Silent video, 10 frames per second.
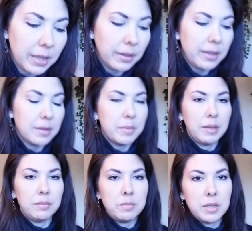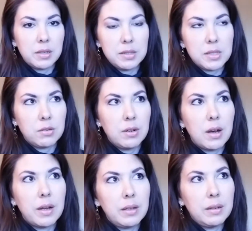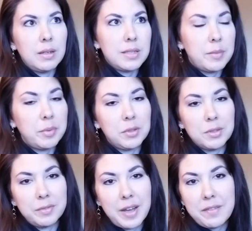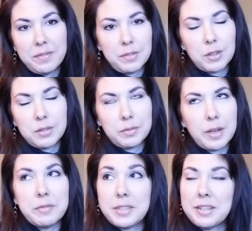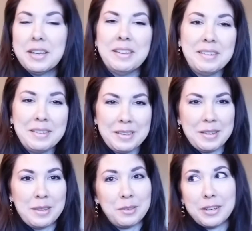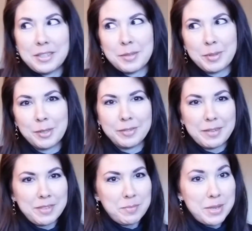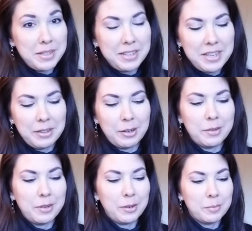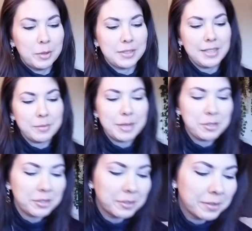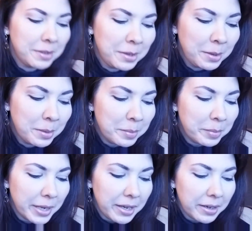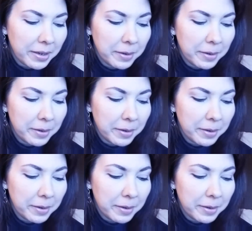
let them in, because they're not a typical 5D. They're not a typical 5D being either. They're multidimensional, but